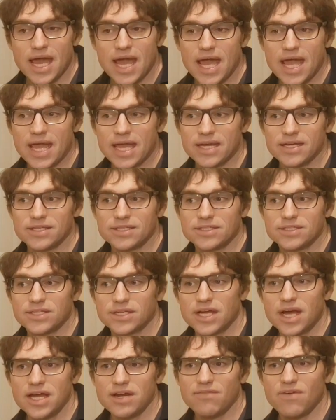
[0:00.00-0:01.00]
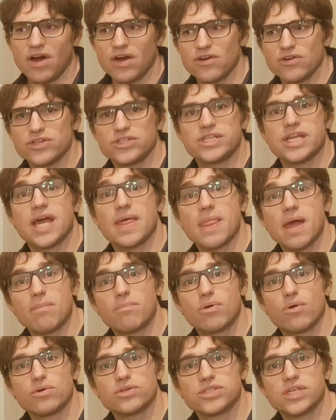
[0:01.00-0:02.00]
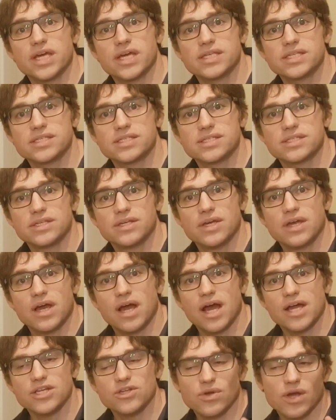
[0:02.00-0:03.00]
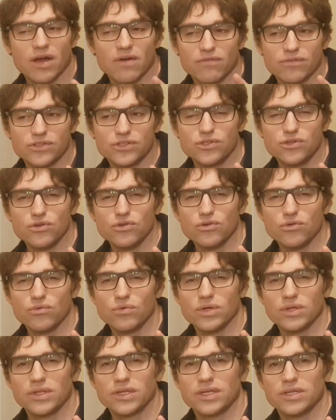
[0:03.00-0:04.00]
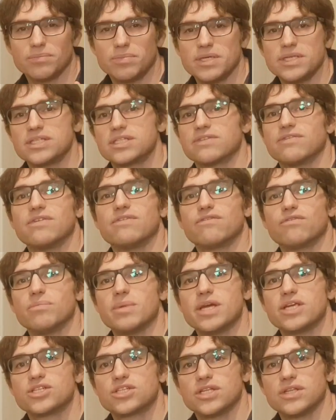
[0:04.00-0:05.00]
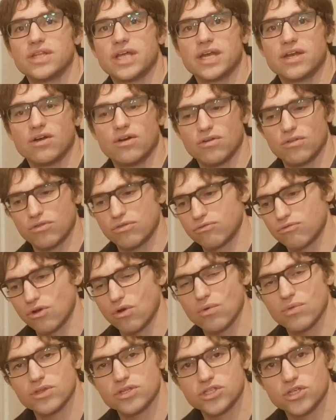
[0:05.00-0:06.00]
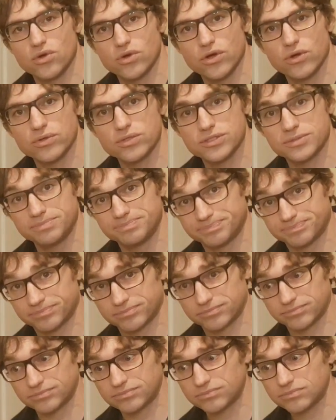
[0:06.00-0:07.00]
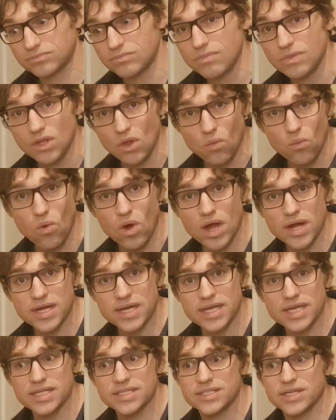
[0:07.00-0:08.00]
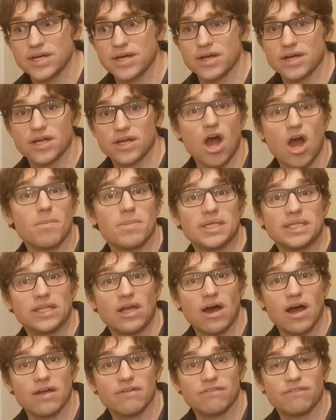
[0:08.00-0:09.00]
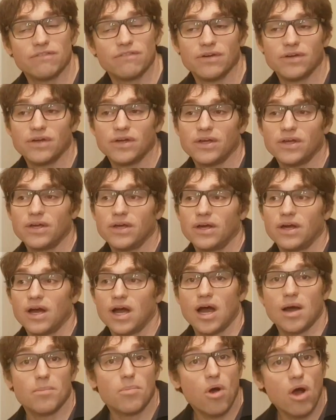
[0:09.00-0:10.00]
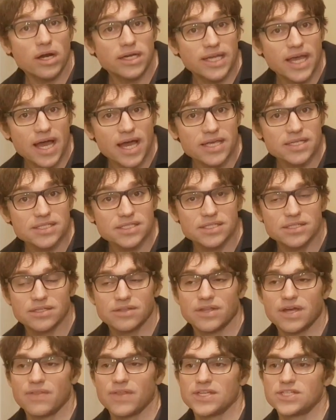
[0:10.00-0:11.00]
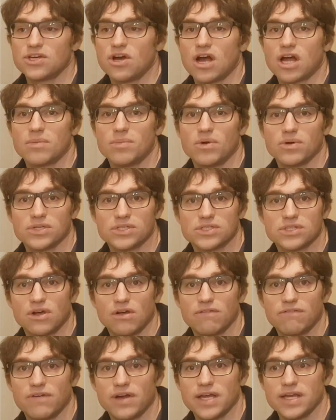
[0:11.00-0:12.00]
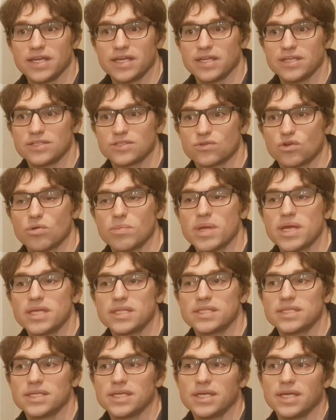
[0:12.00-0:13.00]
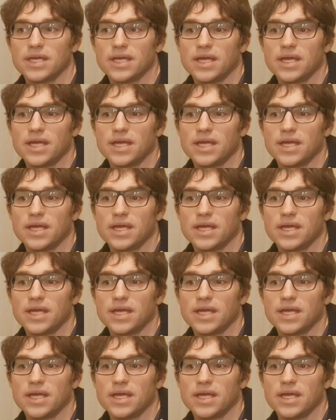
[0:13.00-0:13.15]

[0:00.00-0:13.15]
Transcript: And to kind of understand that process, I do have two really good pieces of information that I'll throw in the show notes. One is a Got Mead Live podcast that they talk about sulfiting and sorbate.